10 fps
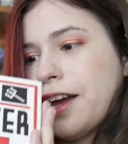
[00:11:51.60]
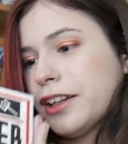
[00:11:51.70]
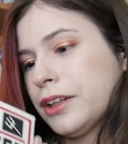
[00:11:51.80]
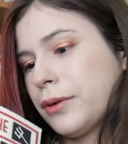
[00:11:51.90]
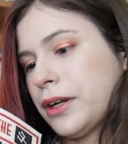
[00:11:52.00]
I
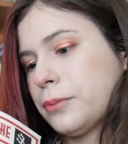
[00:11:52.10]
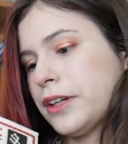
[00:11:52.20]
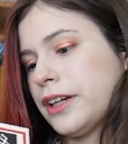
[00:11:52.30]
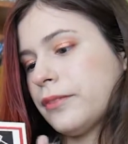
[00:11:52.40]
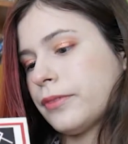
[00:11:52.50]
only read a
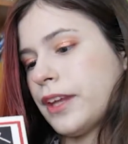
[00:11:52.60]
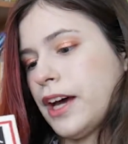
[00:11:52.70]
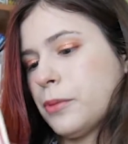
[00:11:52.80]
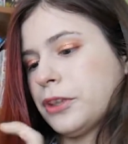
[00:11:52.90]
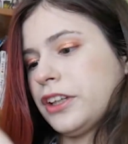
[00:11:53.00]
bit.
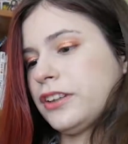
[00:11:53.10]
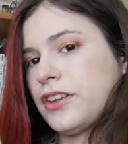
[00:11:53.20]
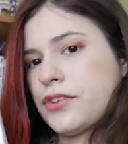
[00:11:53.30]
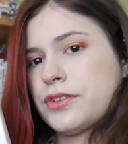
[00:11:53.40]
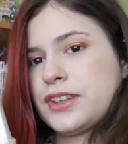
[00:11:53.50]
Yeah, I'm only
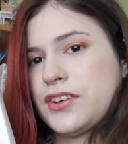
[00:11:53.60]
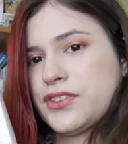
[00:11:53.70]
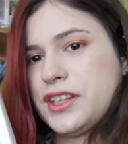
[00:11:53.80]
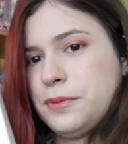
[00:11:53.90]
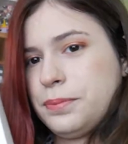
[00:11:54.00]
this
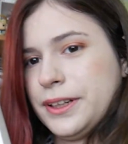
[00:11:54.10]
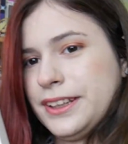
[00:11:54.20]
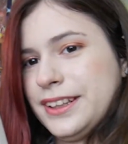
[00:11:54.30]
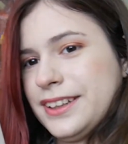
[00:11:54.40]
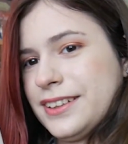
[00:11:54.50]
this deep
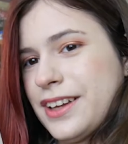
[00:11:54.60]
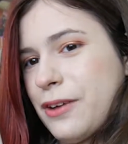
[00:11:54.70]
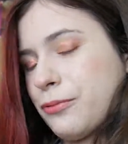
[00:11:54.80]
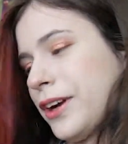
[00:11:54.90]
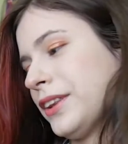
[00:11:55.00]
in.
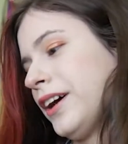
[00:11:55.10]
I've read